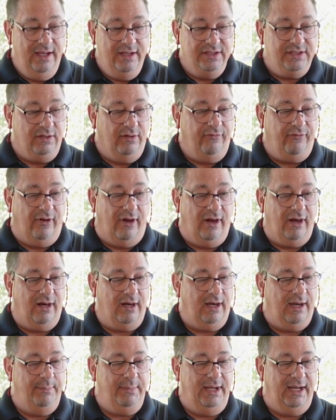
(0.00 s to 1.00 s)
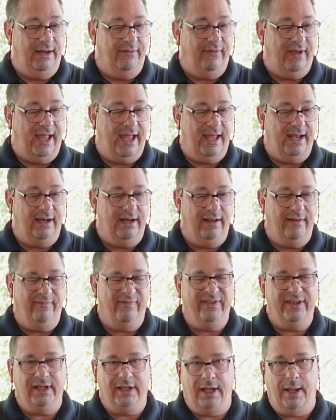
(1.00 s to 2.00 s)
so far, I mean, I've had
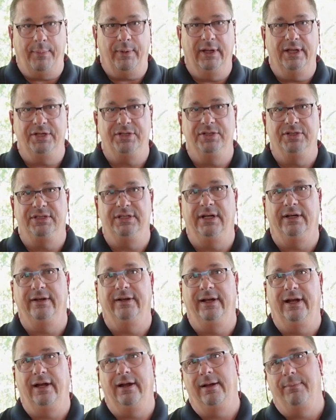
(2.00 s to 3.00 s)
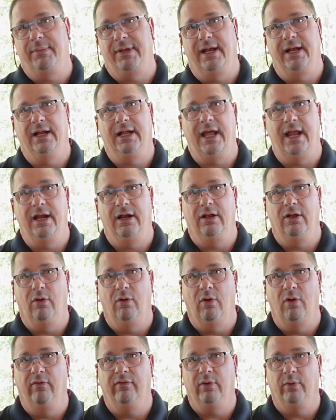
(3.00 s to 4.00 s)
couple issues here and there I'm kind of going to
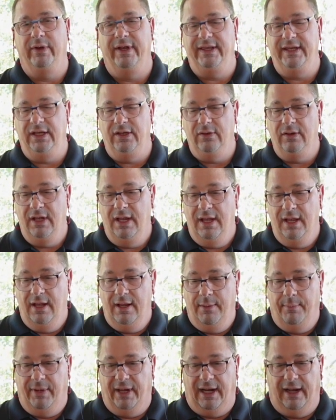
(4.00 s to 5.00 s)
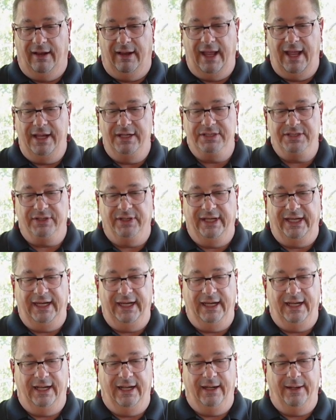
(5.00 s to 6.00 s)
go over with you, but I
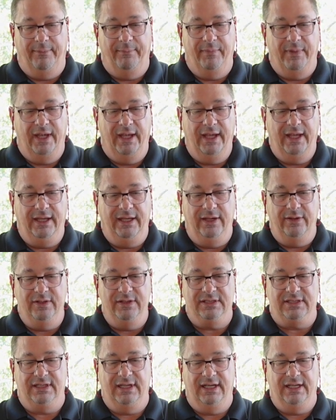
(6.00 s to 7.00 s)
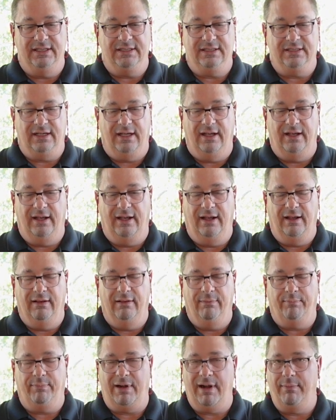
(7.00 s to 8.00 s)
actually um, use this
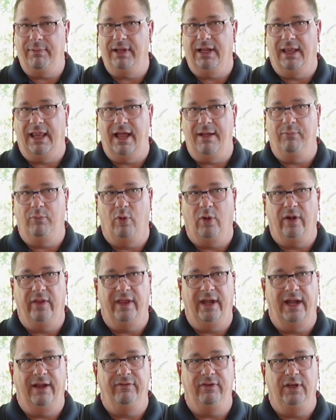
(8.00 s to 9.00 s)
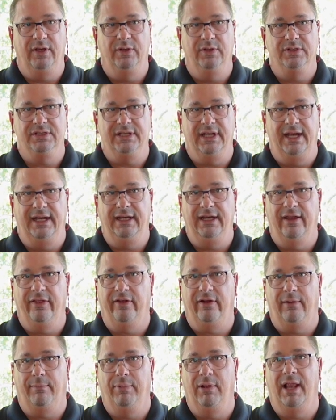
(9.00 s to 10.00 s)
uh, probably a lot more than I've used any
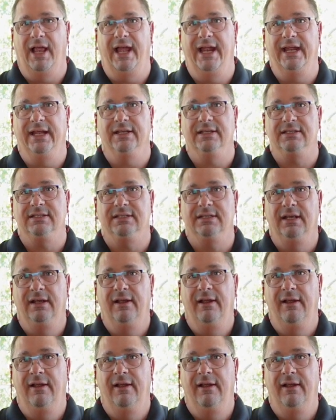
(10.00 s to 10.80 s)
other appliance